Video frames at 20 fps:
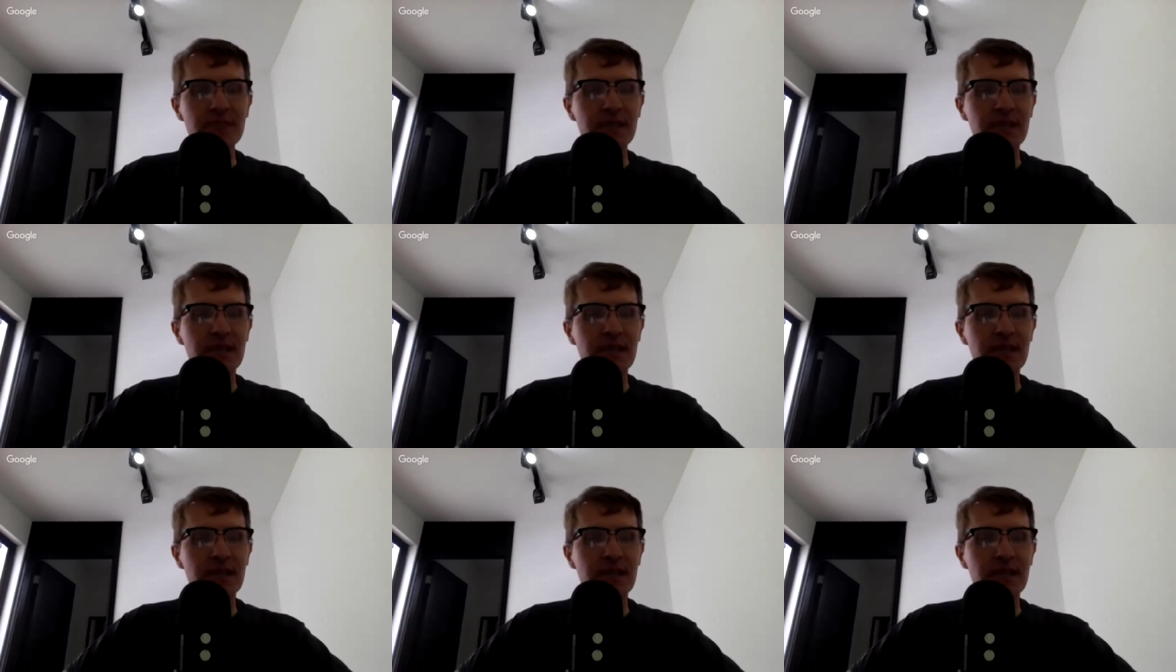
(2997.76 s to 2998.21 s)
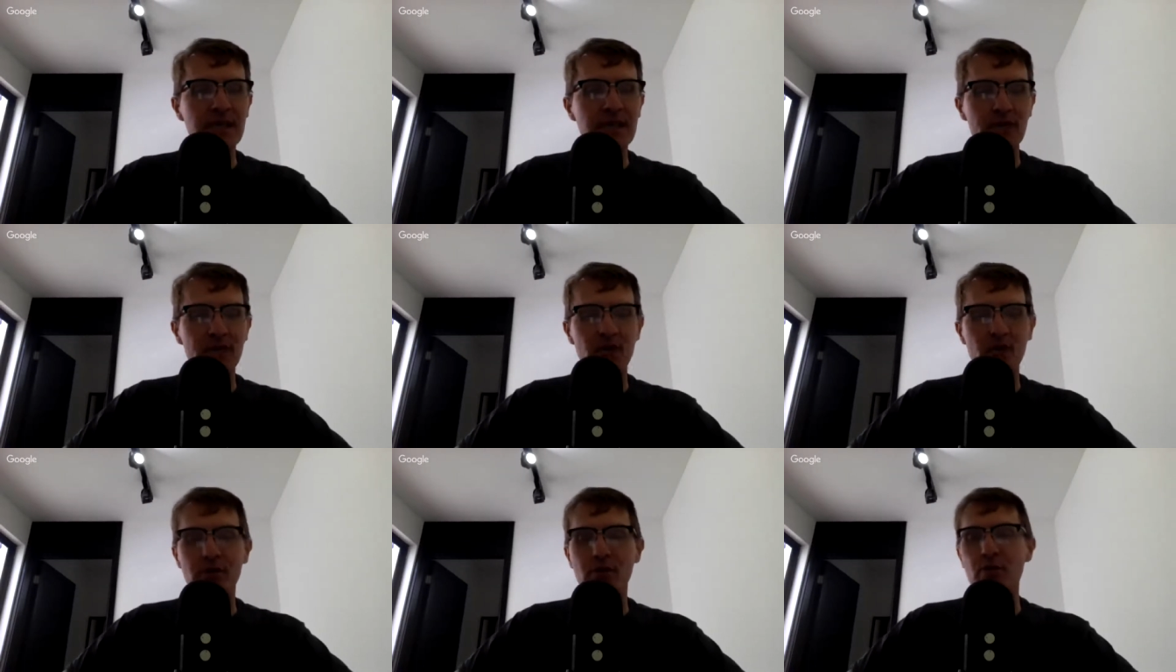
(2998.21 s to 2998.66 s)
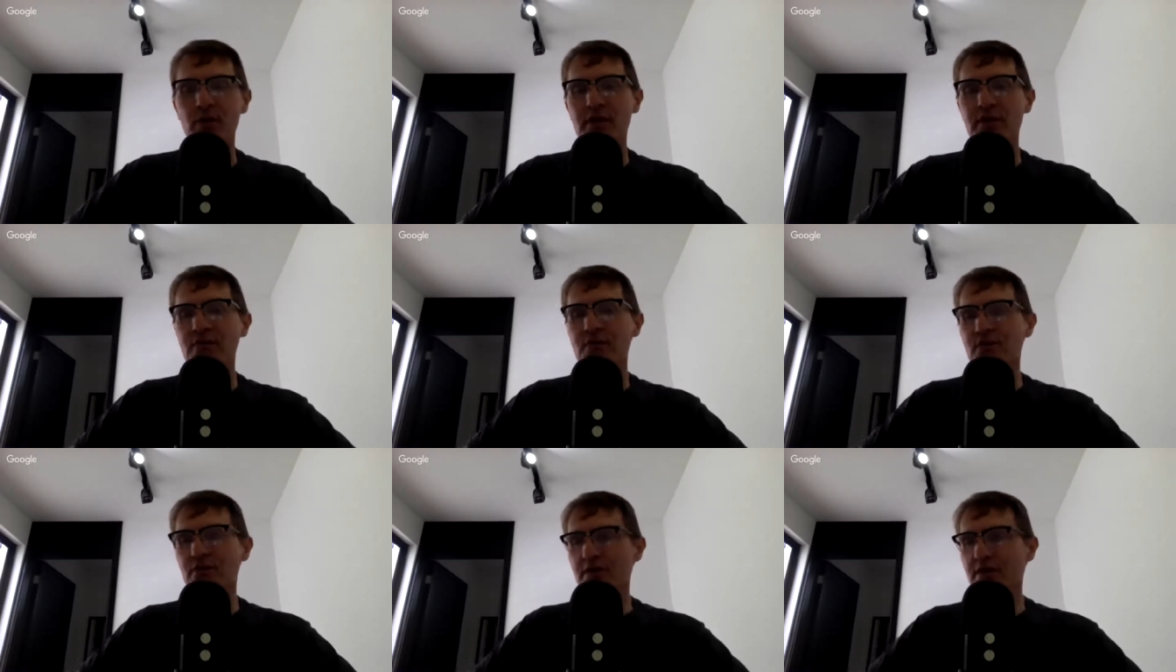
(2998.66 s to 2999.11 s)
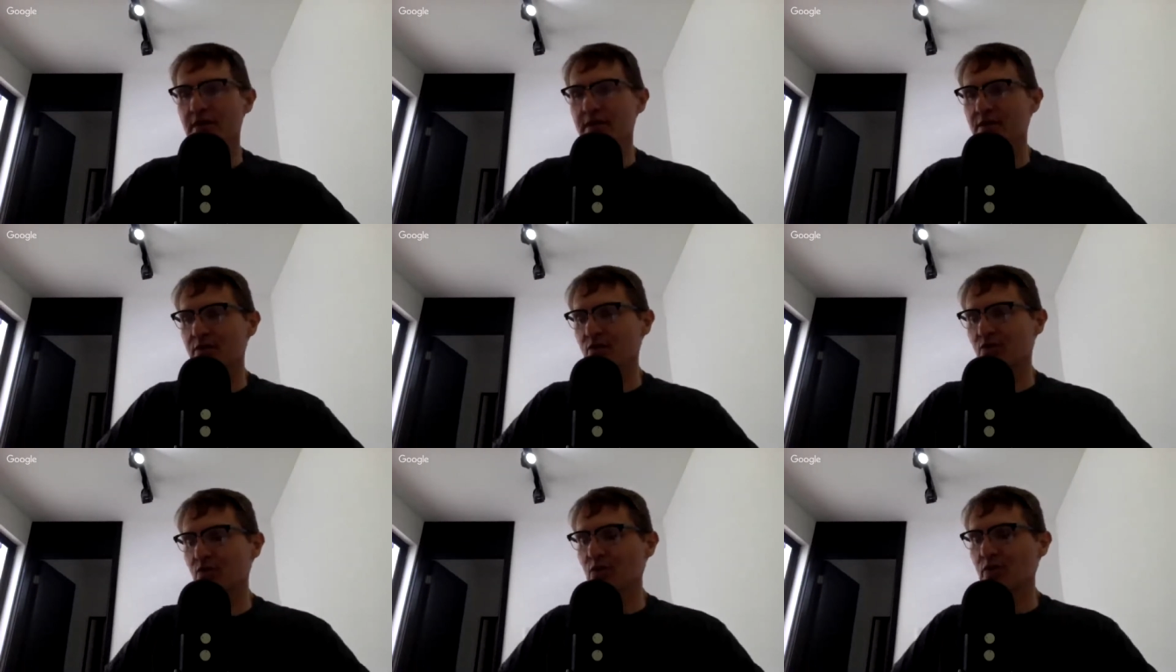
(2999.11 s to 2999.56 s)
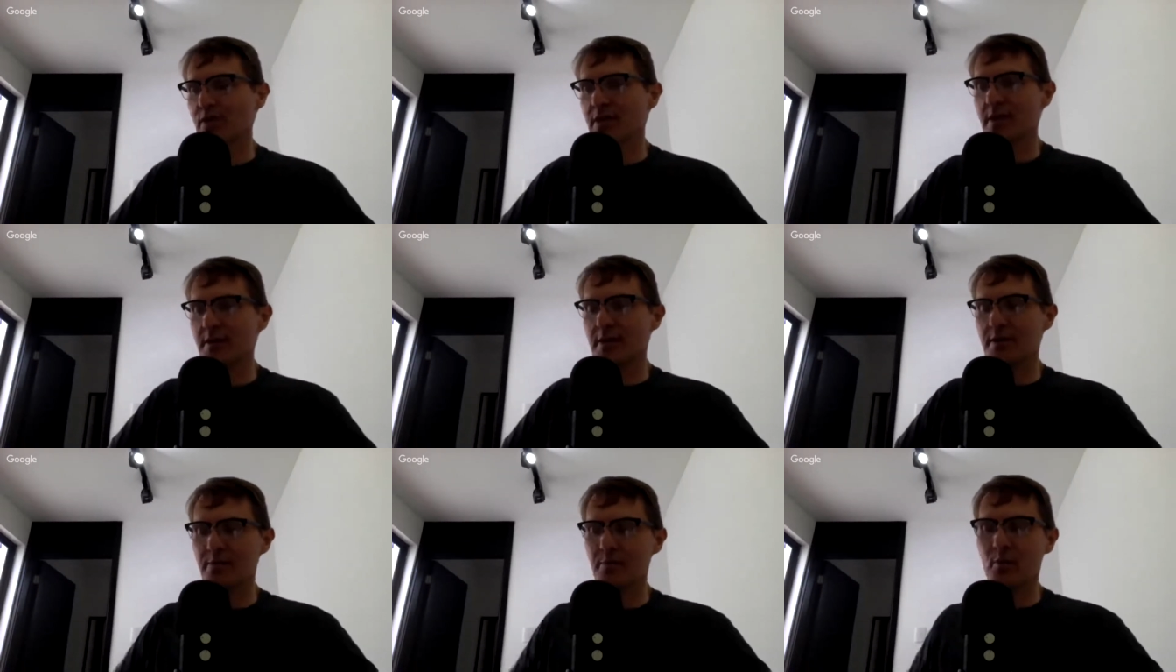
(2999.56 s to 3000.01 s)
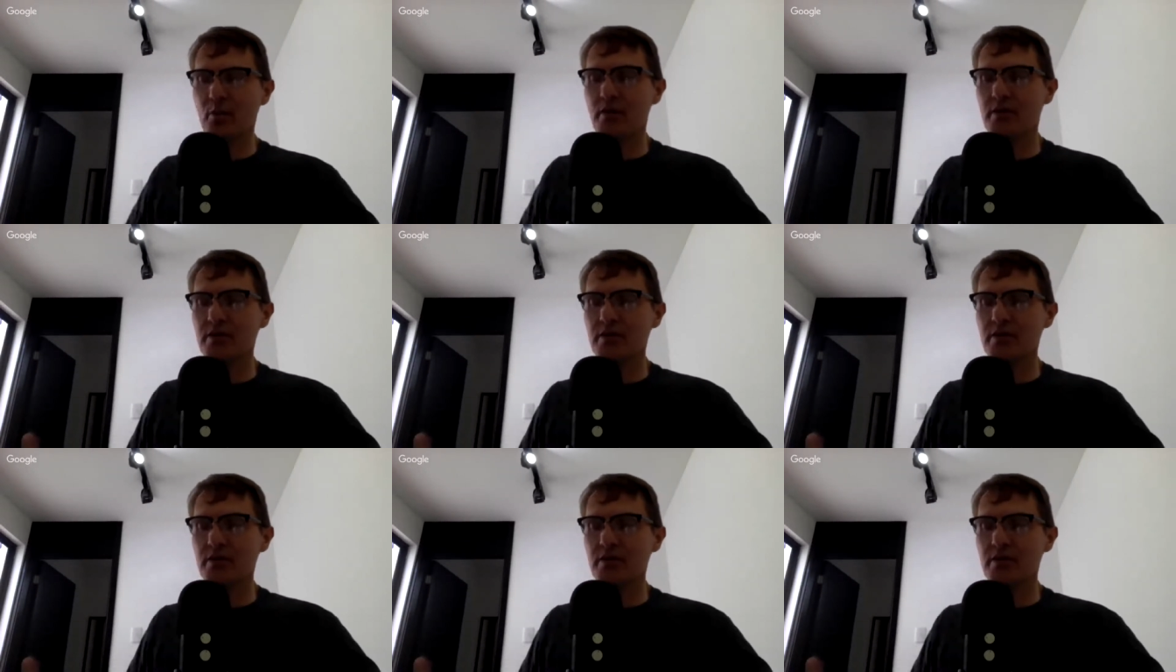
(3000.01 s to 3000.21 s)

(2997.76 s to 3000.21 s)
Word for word: uh, when doing research is really